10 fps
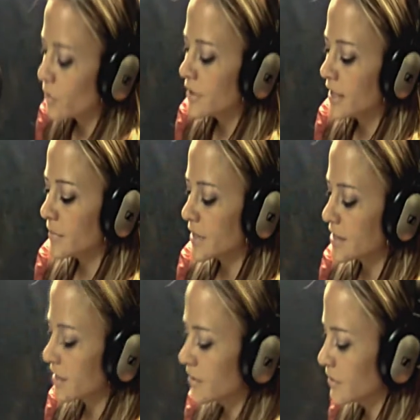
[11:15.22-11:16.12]
told them, I
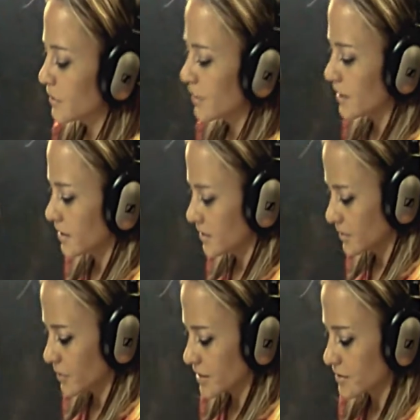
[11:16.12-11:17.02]
said,
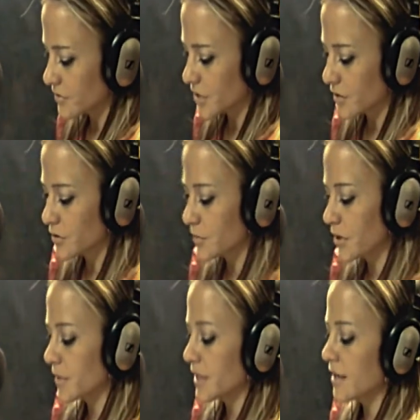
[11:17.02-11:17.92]
you guys have sheltered me
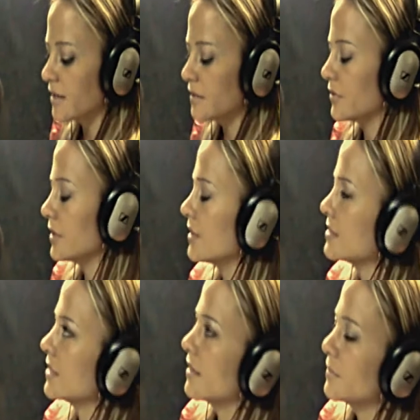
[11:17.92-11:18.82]
all my life, and I
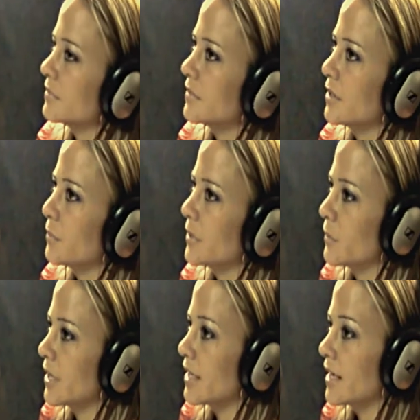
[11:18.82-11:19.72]
said,
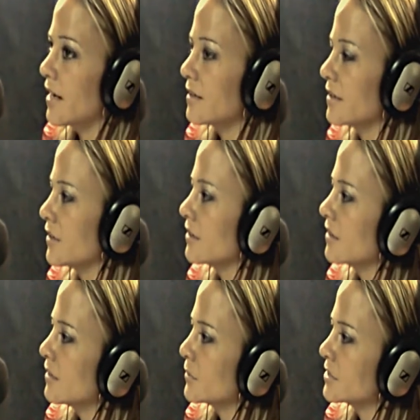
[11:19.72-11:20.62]
when I get out of
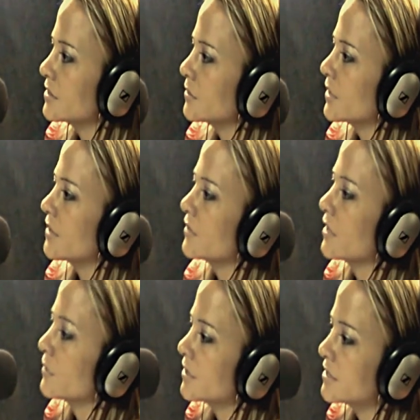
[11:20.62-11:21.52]
there, I want to do whatever
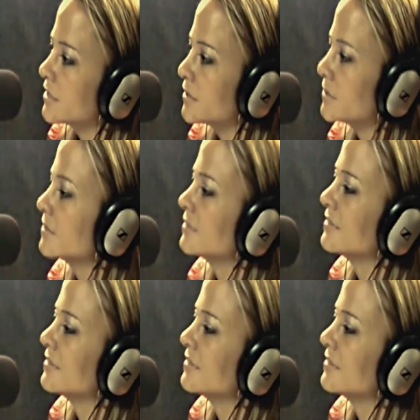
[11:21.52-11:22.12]
I want to do.